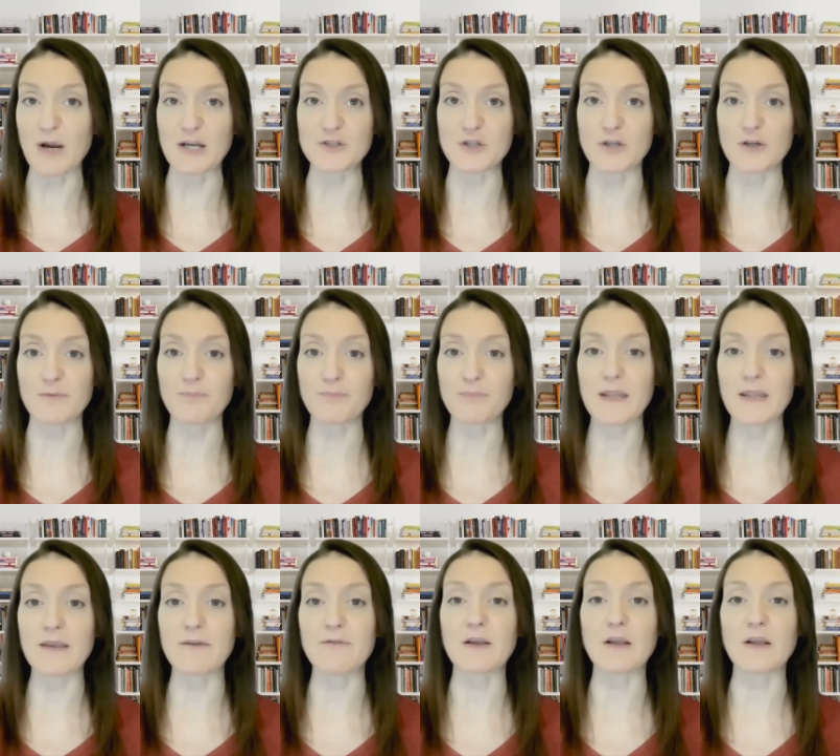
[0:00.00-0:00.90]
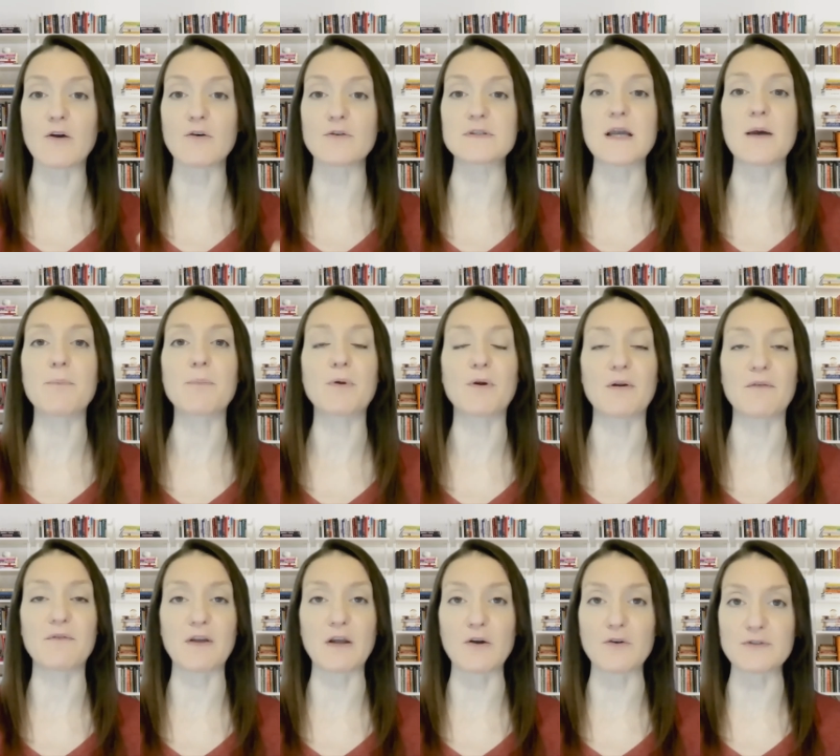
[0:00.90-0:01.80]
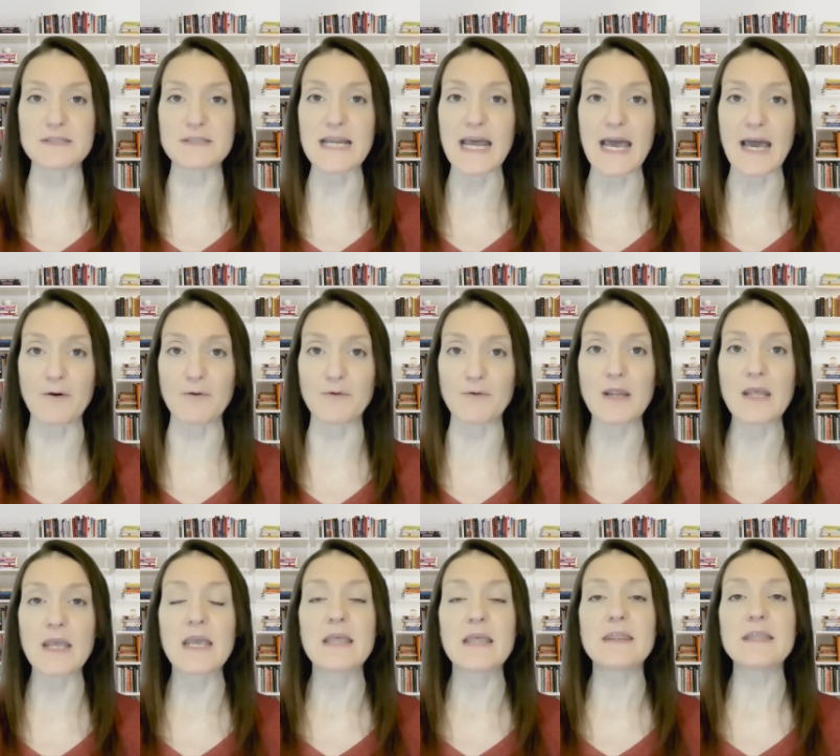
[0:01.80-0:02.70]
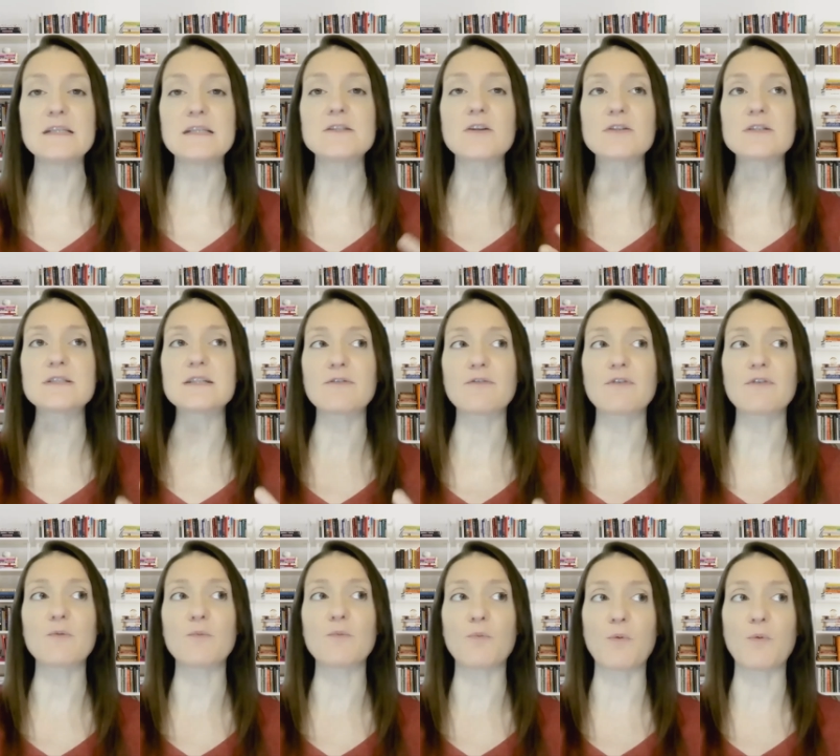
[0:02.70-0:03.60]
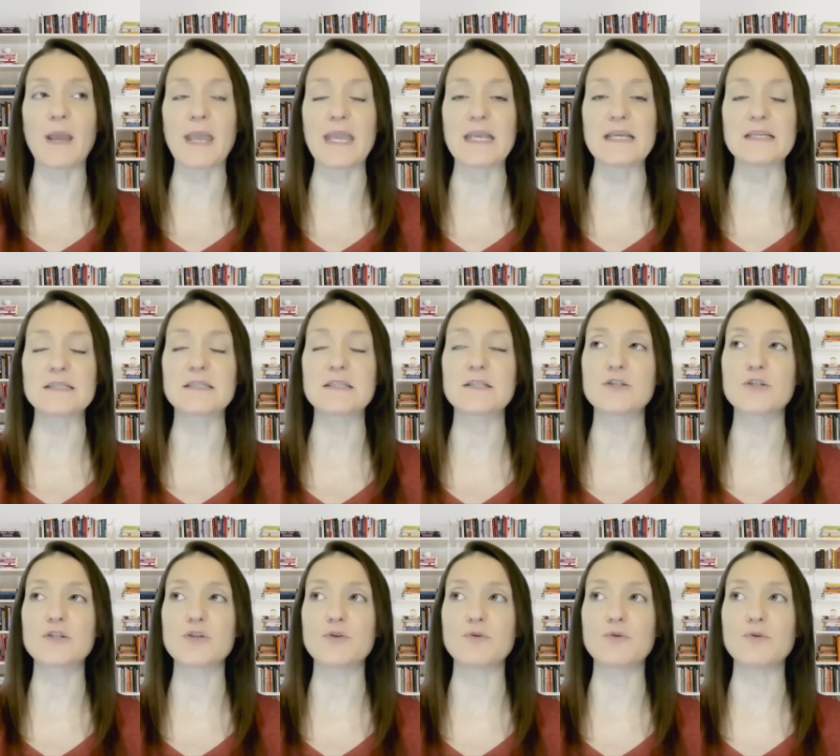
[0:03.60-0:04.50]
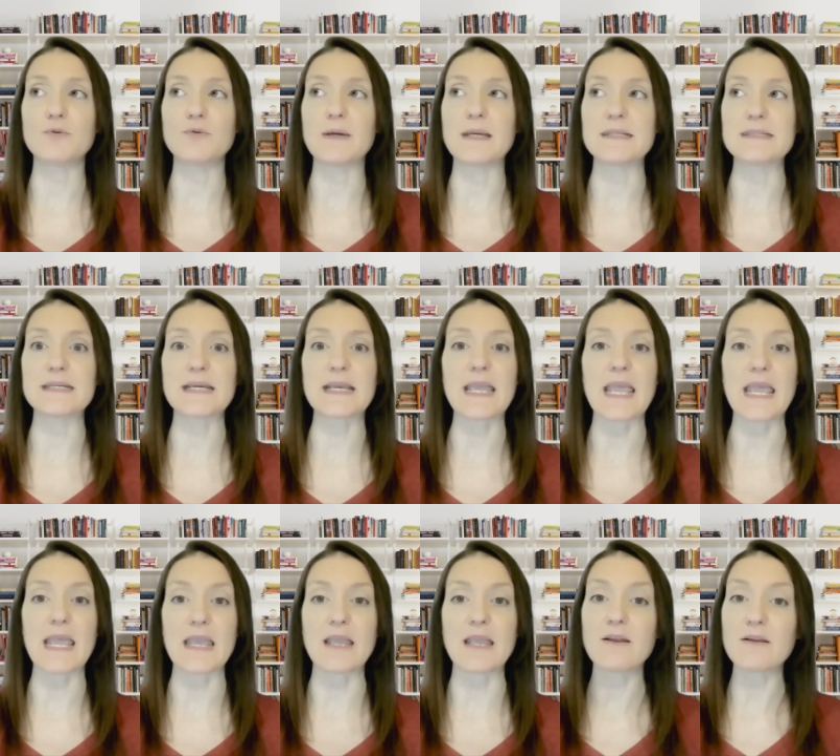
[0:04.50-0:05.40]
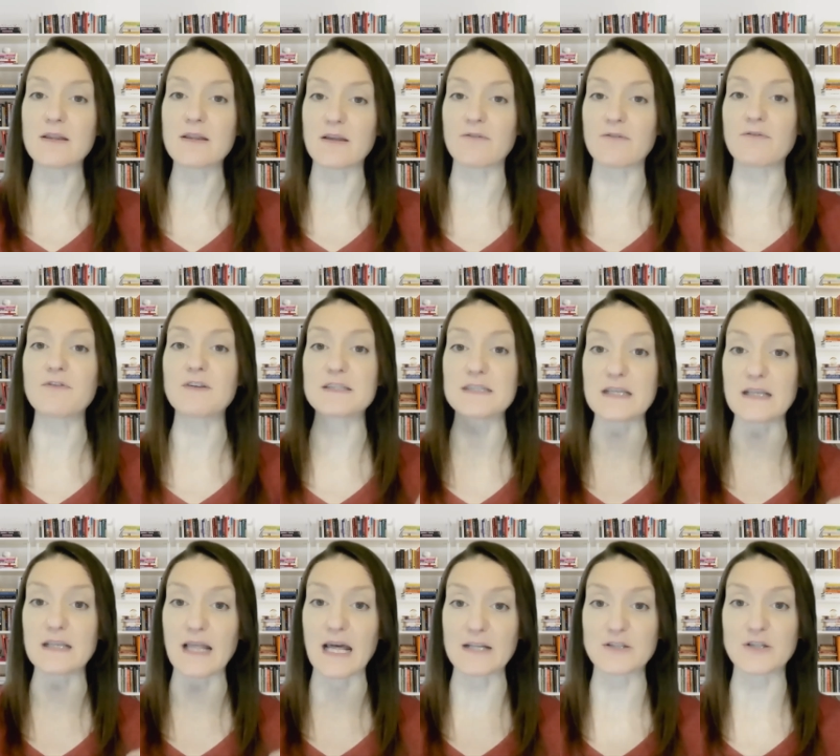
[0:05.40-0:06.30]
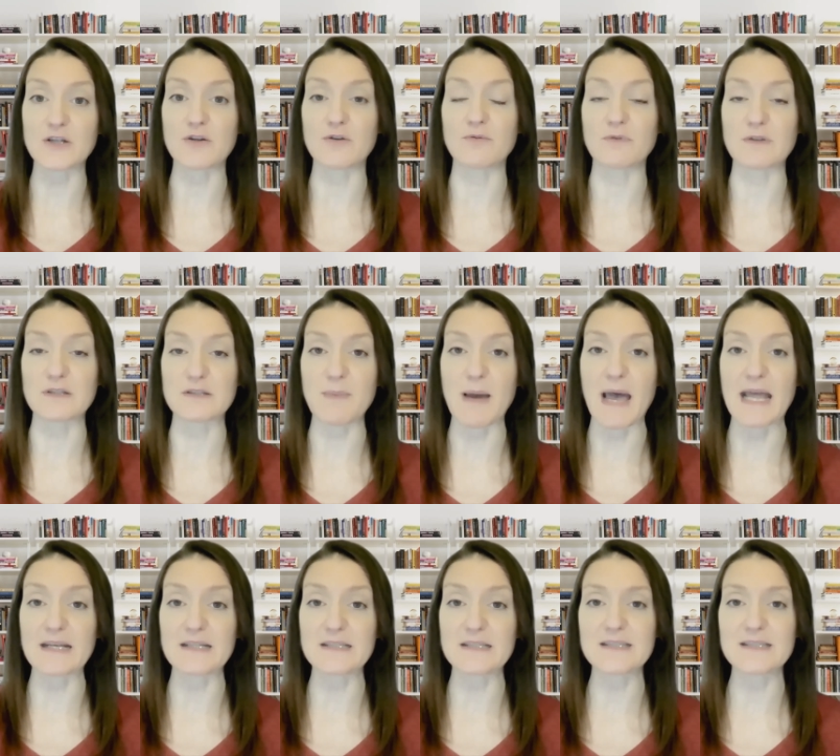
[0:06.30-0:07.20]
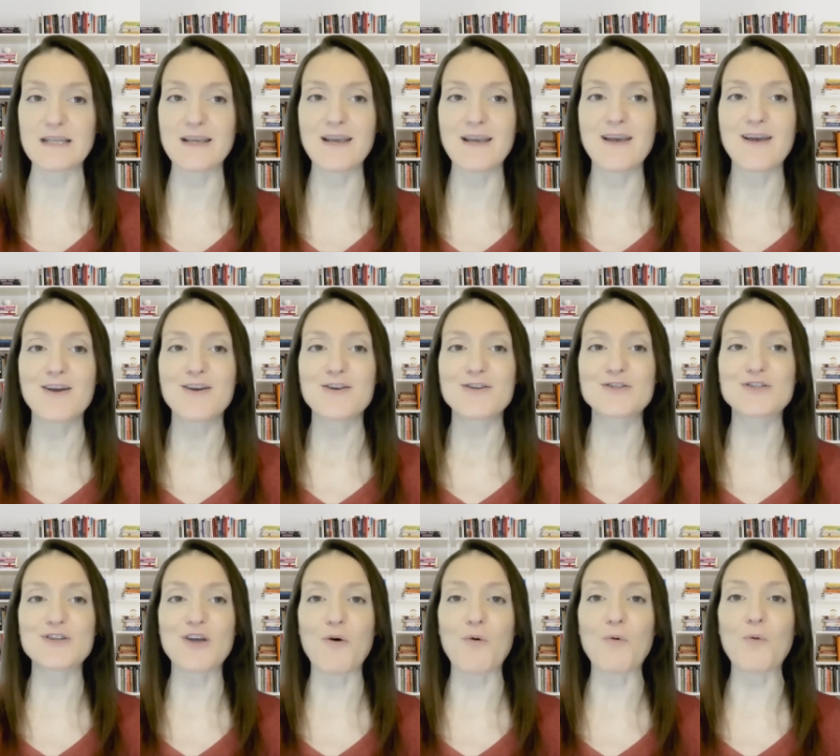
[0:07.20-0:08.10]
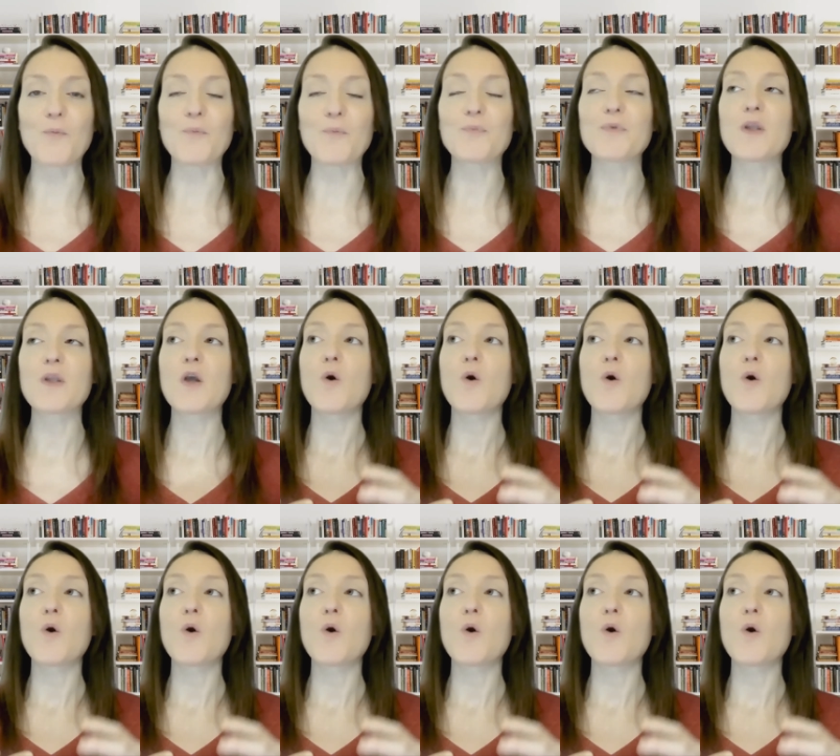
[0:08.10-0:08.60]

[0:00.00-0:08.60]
pressure if it goes up or if it goes down these are different ways to indicate the physiological response so